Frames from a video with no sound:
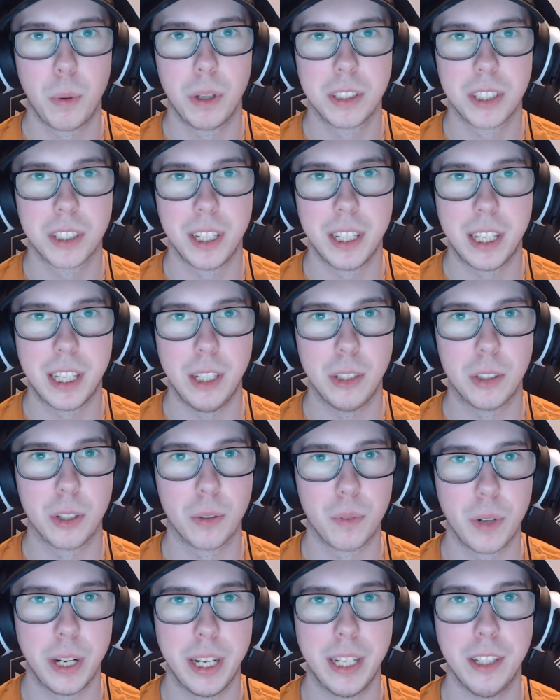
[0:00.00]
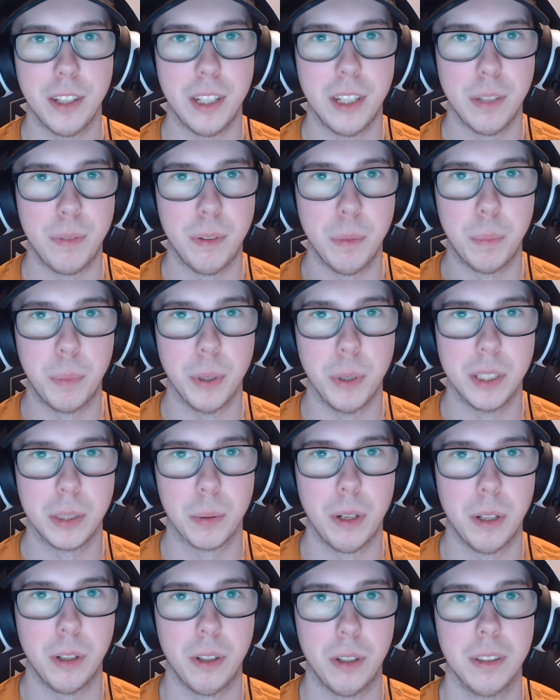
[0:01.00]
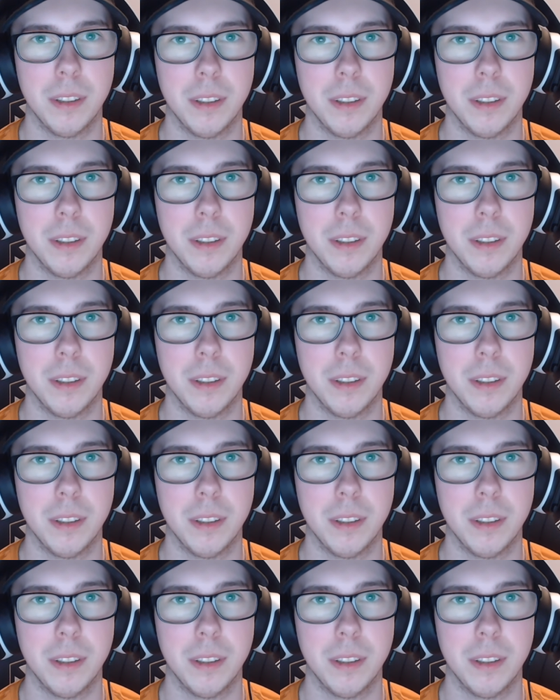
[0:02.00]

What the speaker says: one's going to get you to Radiant if you put this one on.